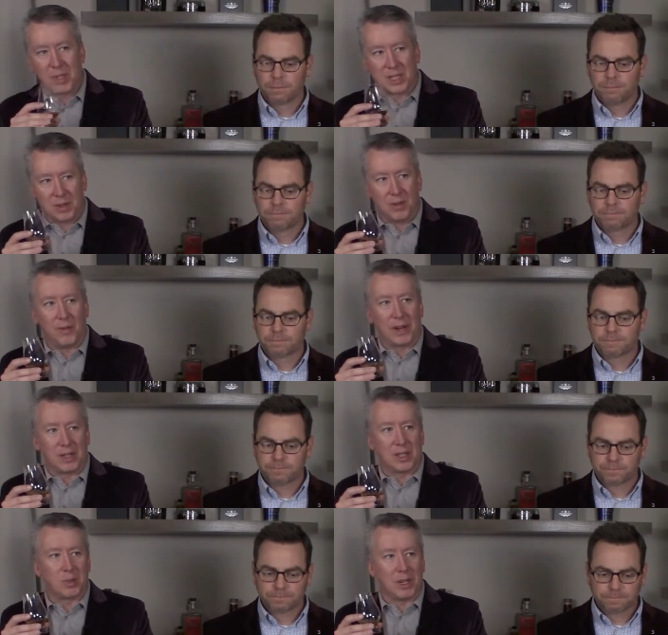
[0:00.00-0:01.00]
Speaker 1: but still
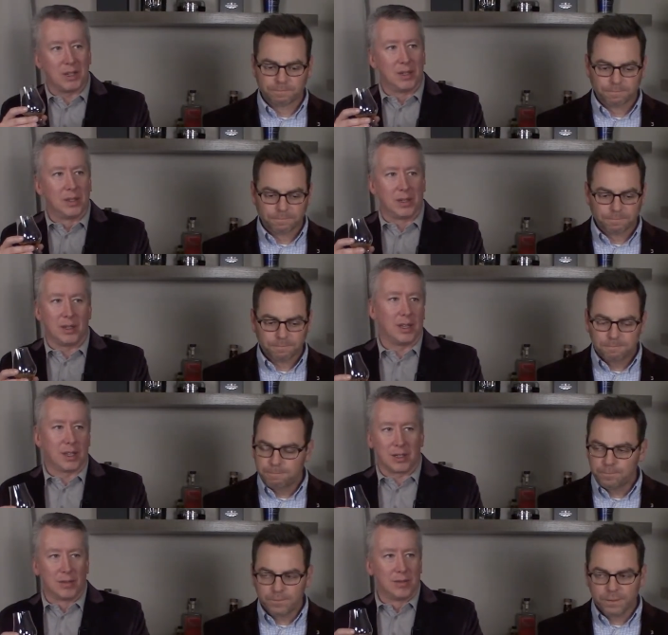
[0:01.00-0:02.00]
very sweet, uh,
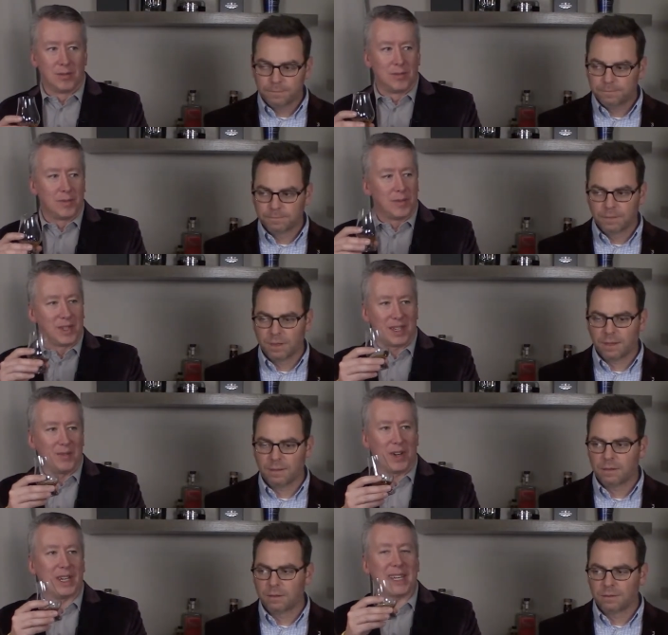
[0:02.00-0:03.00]
like yeah,
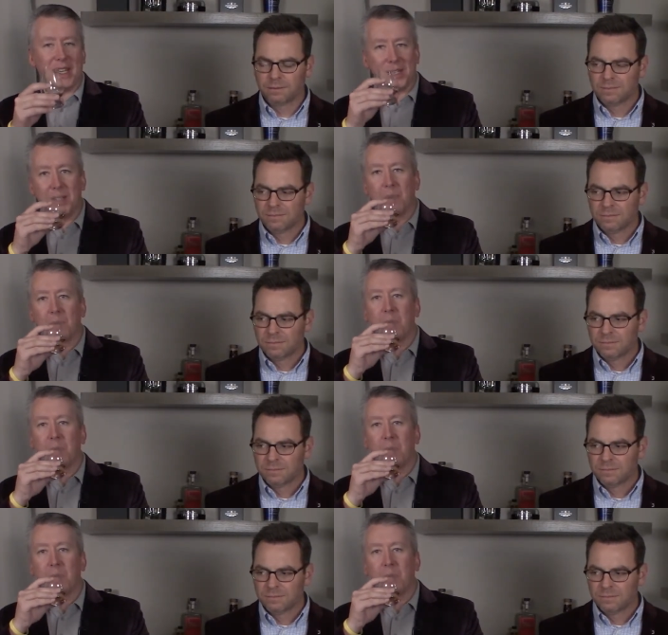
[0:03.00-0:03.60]
the, very candied.